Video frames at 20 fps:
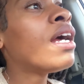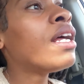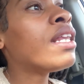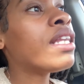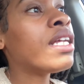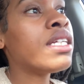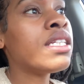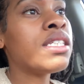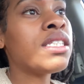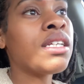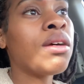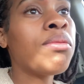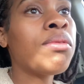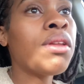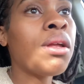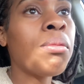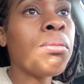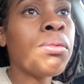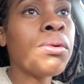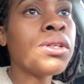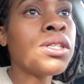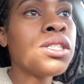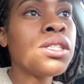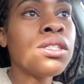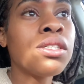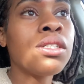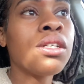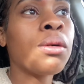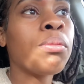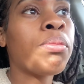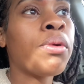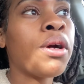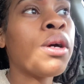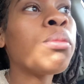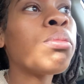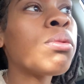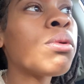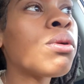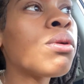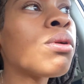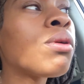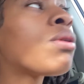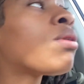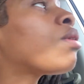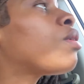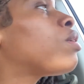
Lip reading: Then some of the bushes look purple,